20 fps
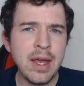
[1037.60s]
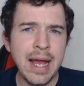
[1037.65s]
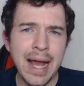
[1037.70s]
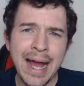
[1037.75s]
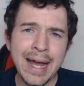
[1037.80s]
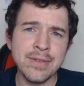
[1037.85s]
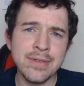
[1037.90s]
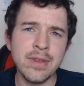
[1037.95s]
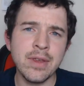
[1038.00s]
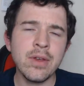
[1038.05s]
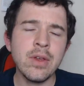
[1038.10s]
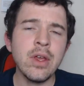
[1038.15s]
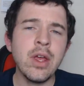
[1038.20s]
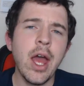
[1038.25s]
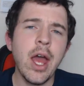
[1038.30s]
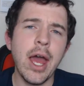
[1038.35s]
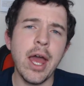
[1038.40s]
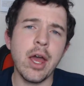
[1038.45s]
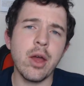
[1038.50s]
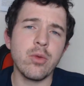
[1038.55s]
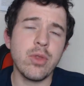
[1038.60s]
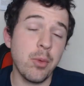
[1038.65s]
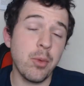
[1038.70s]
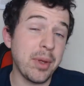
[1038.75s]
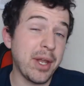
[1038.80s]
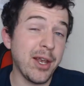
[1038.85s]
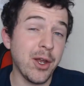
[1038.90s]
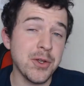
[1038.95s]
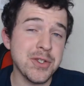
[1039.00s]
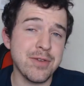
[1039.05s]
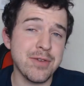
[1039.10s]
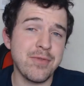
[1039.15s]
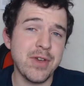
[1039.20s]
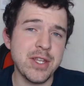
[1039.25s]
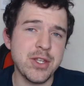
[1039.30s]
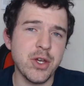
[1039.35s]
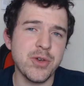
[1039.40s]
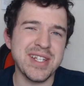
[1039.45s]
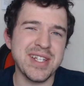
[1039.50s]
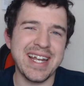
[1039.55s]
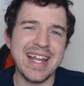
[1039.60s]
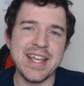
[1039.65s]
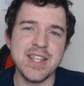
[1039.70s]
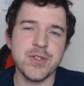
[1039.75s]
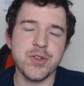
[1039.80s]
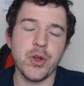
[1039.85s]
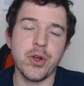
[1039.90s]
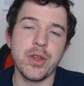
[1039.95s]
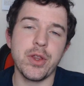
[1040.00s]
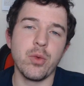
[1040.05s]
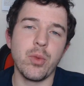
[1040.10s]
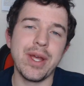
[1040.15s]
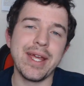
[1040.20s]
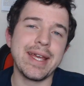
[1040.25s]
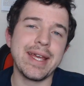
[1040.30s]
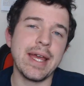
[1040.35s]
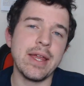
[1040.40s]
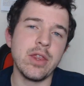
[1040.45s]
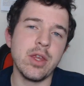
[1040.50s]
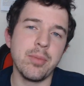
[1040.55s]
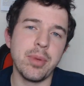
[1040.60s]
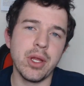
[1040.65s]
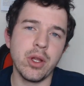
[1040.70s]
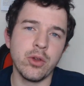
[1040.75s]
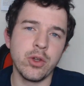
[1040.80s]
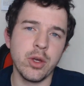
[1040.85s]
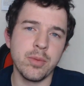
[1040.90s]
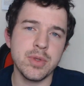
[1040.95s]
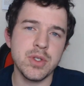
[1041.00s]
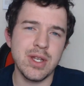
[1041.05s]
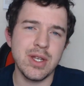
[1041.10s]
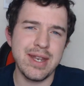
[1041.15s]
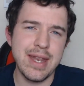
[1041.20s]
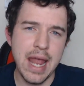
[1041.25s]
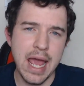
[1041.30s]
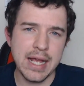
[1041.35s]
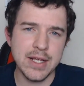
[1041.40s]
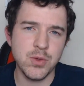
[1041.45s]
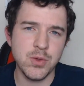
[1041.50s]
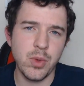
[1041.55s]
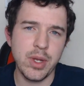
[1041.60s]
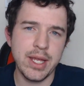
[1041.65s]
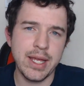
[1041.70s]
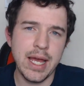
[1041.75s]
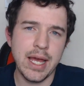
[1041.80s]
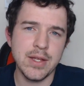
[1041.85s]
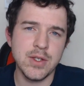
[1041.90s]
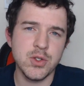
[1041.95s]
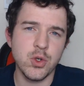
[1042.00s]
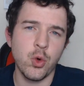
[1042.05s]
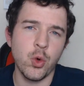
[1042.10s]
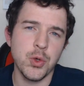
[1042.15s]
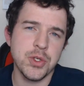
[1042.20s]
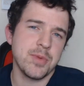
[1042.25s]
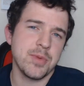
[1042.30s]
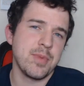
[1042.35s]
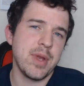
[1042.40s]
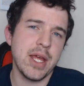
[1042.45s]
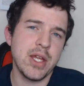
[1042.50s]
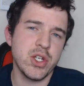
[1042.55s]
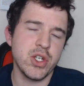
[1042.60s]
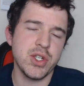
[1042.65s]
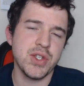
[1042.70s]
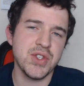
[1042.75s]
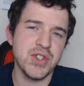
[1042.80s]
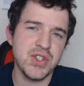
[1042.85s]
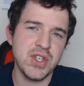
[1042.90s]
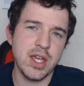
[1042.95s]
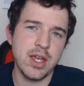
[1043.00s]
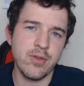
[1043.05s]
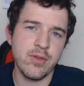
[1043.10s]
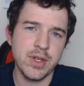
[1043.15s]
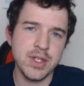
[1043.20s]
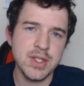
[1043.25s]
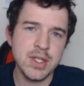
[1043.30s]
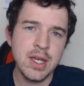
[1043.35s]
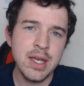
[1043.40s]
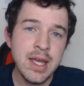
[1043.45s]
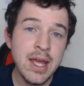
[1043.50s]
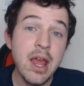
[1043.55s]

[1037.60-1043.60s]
And there'll be lots of videos later on in the week in the build-up to next weekend's Autumn Nations series.